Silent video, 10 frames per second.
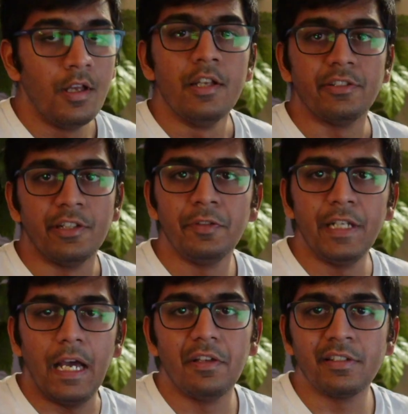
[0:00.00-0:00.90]
since we
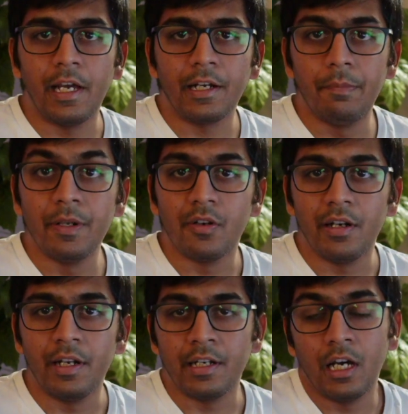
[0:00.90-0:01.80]
have the stack up and
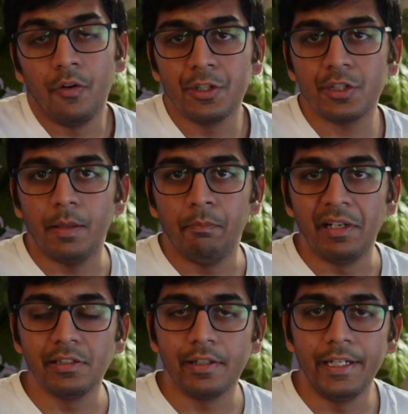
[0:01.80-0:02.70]
running, now it's
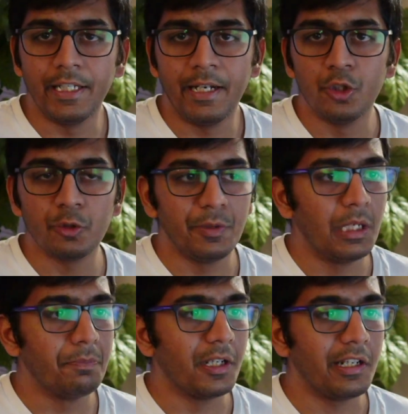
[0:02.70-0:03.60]
basically time to spin
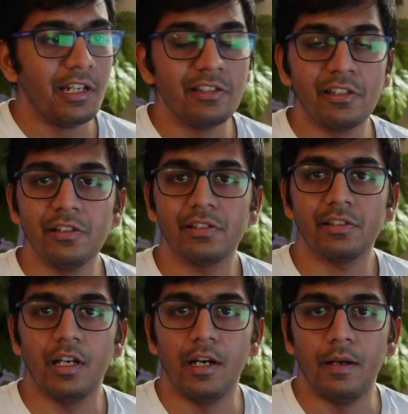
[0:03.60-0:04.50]
up the Kinesis,
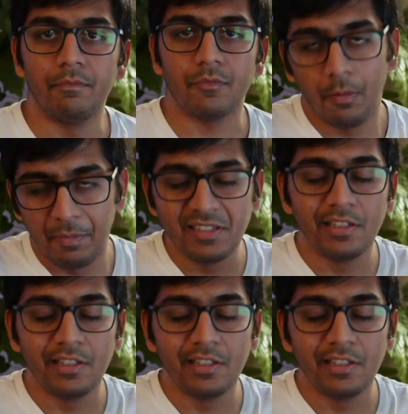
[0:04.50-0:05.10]
basically